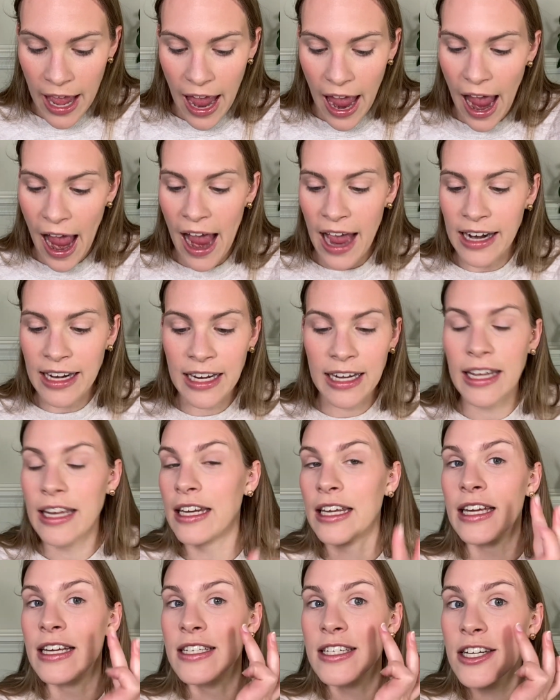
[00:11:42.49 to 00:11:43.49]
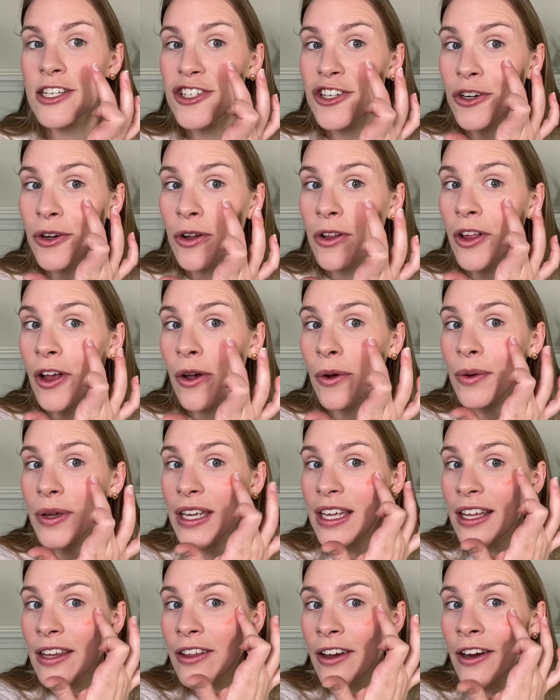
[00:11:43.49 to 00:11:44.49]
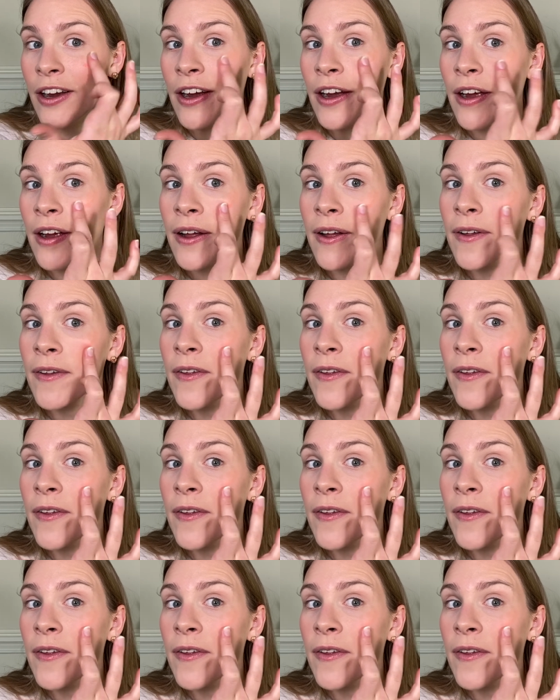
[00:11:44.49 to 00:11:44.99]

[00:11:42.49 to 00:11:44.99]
adding any additional glow either.